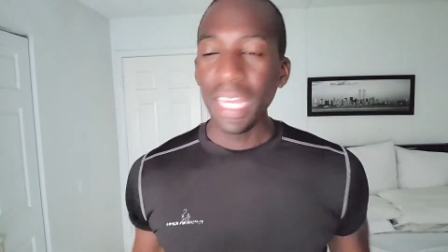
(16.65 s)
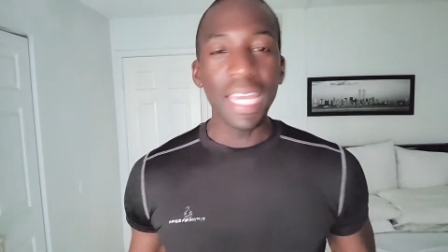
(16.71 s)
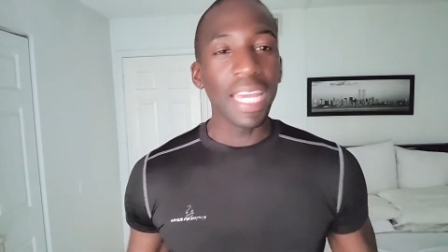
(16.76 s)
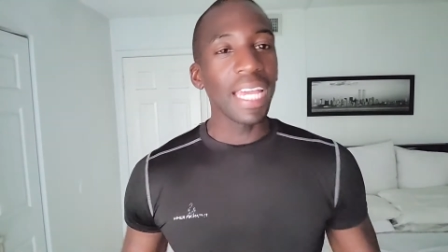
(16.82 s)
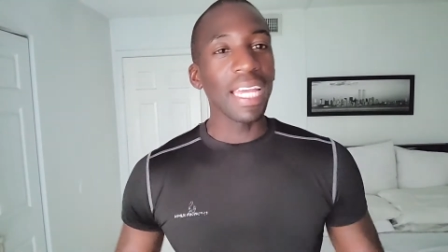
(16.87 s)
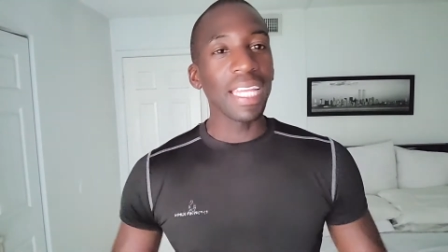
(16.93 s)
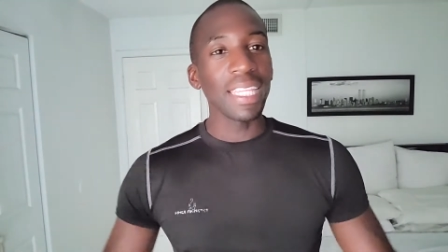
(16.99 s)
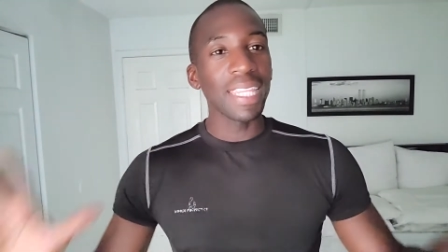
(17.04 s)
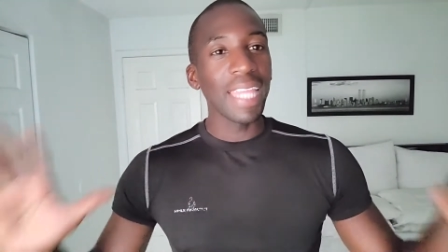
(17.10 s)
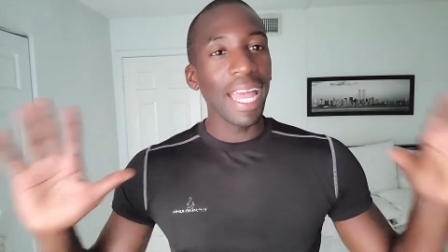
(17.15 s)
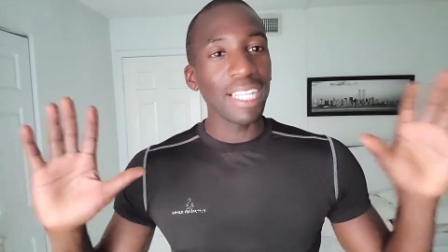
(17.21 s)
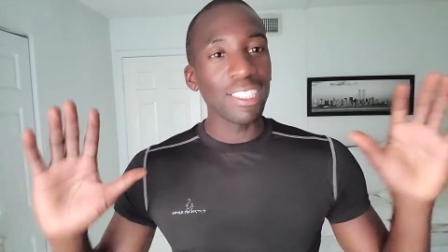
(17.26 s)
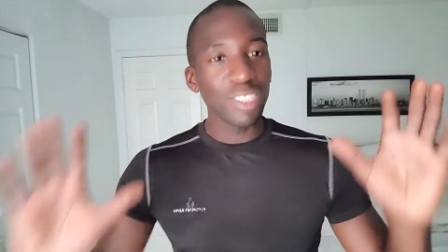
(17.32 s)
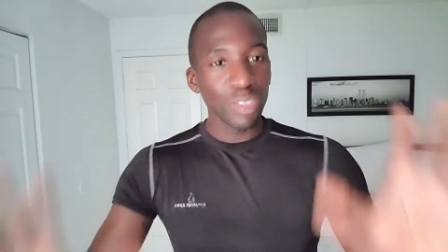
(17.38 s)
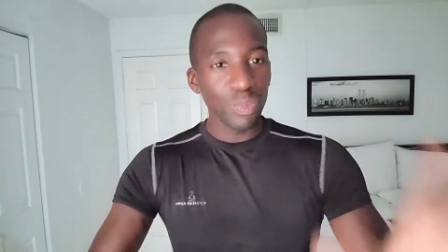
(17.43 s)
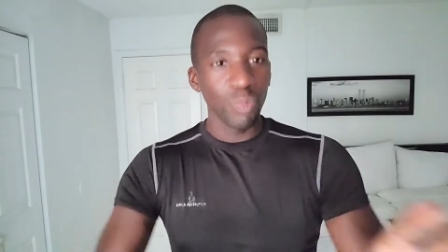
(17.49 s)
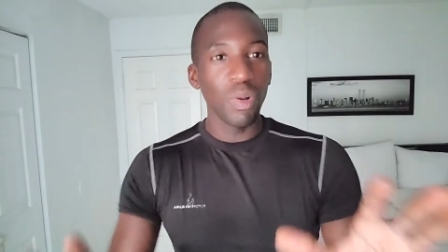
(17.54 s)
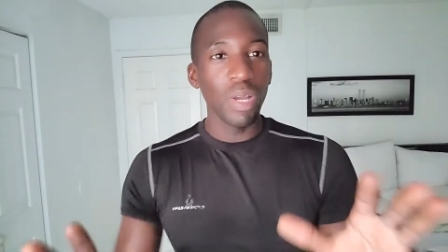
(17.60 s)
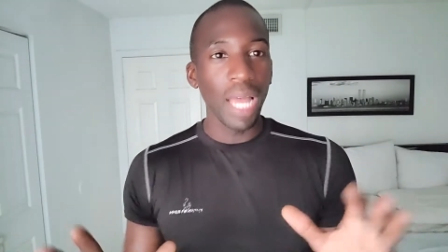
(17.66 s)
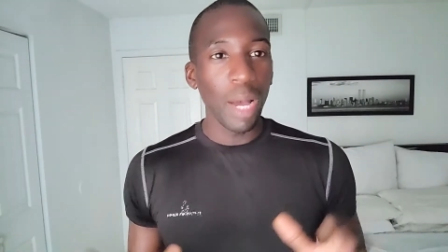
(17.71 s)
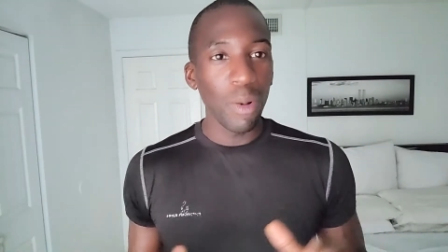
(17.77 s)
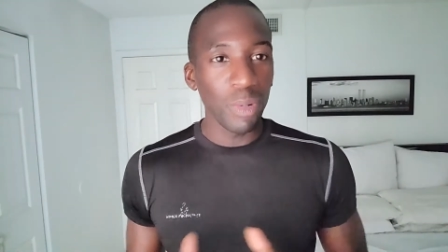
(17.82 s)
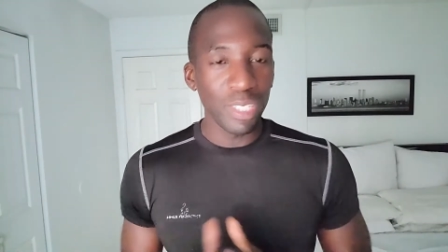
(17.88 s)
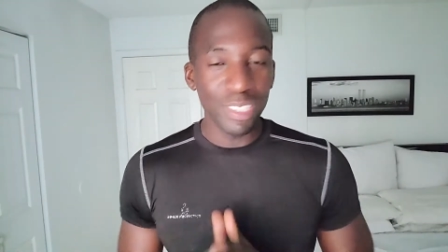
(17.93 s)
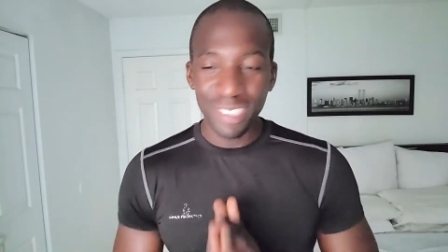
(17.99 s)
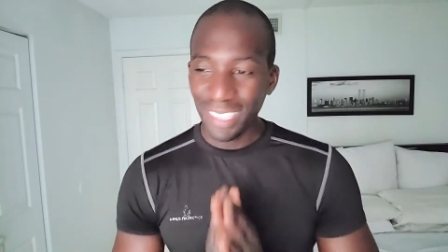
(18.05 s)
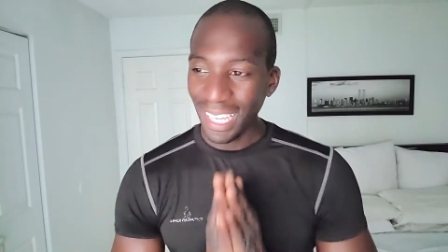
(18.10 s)
And that's what I
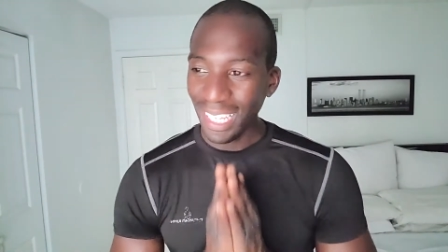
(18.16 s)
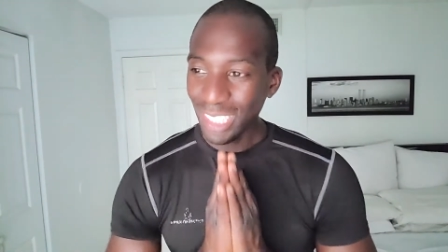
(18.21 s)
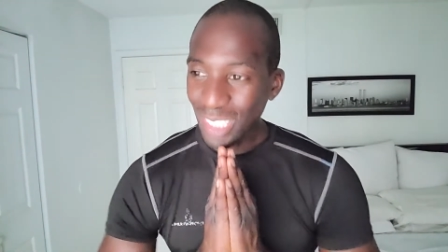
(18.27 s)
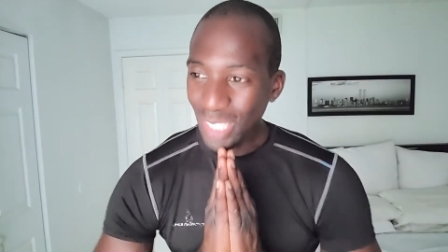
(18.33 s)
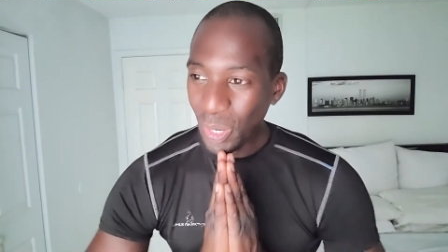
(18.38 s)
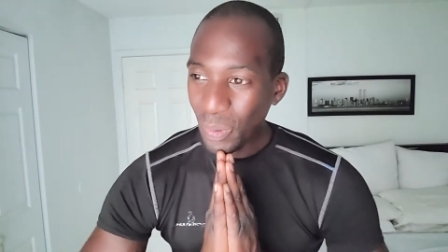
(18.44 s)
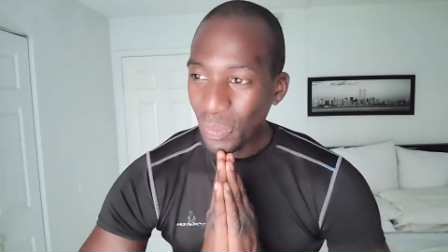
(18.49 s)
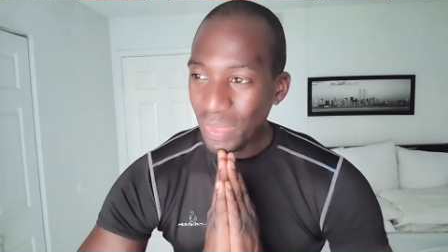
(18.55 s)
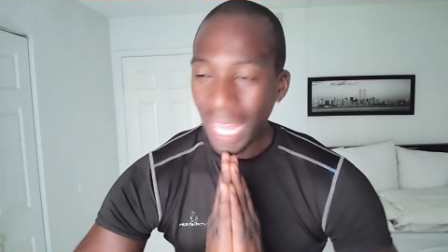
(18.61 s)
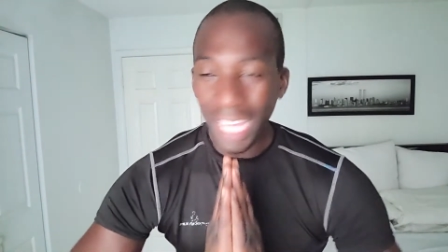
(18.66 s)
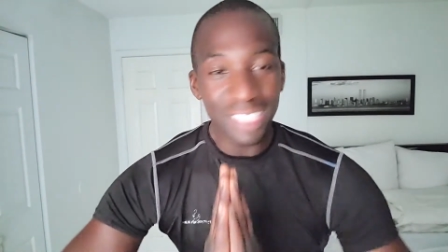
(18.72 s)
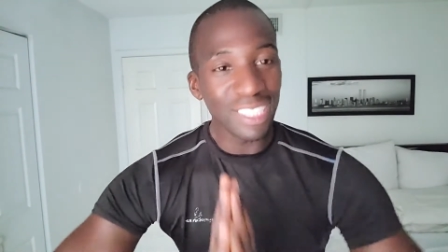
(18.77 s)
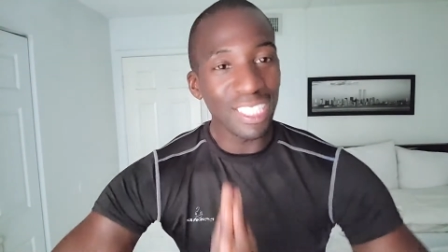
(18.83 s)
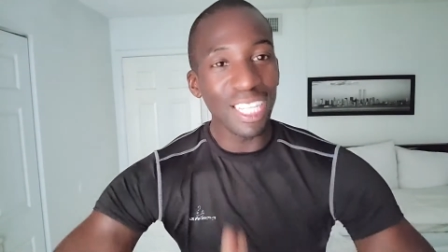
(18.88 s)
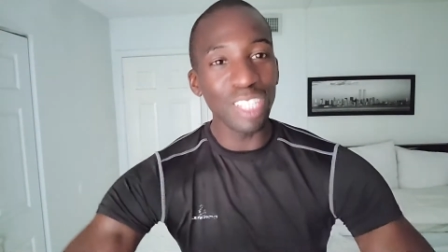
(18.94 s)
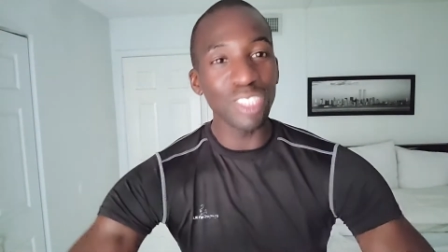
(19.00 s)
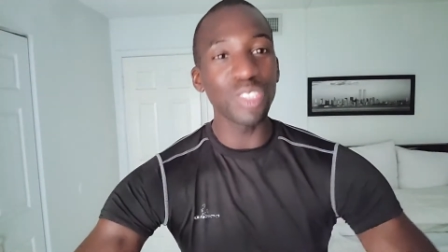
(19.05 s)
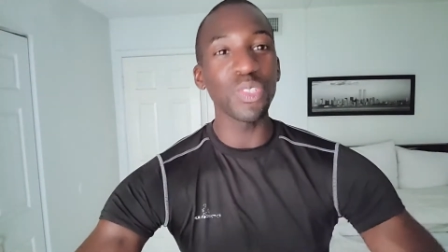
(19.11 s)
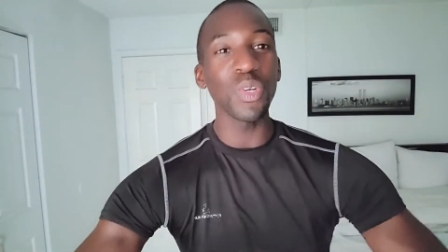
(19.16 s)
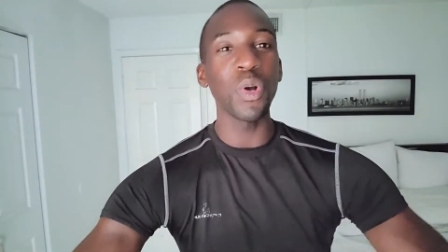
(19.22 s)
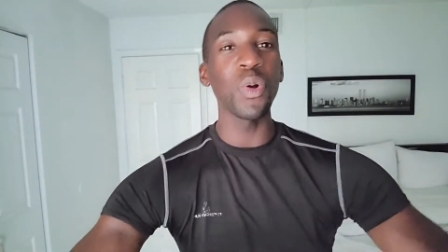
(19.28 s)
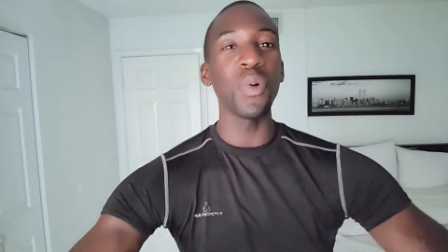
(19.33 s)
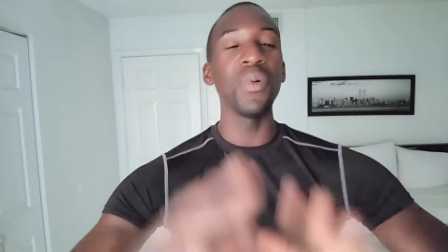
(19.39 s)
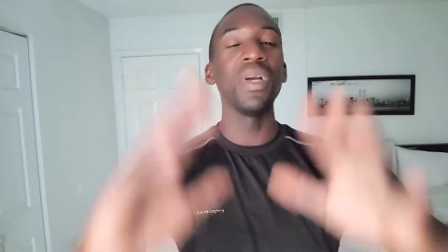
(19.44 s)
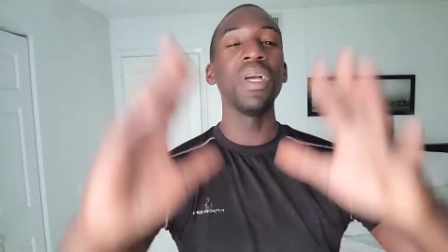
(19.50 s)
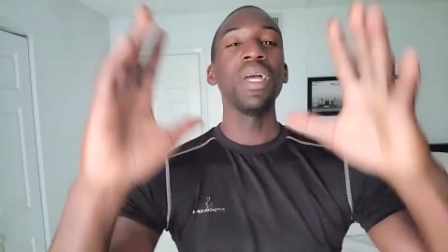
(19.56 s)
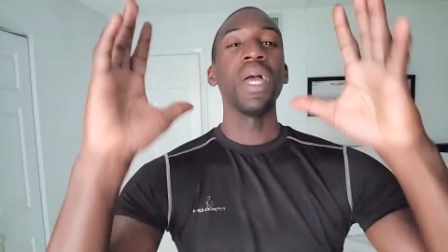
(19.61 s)
want to say. So that's the intro.